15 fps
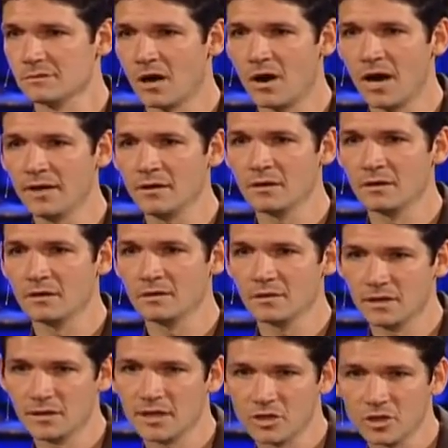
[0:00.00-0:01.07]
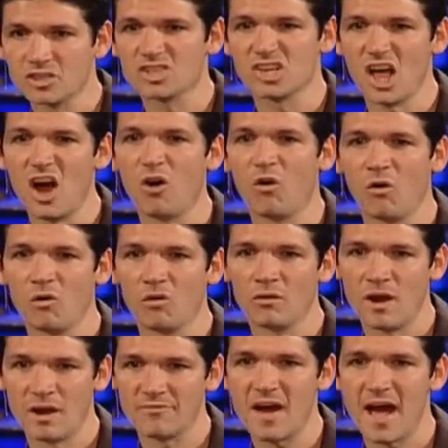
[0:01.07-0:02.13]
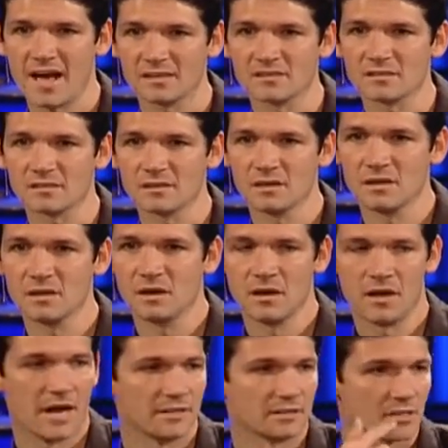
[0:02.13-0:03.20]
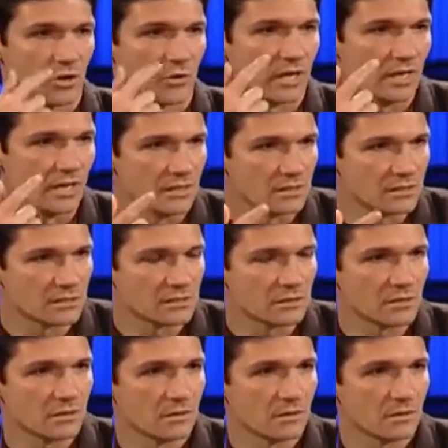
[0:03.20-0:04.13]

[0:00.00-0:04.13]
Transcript: All right? They cook slow, not fast. And so he's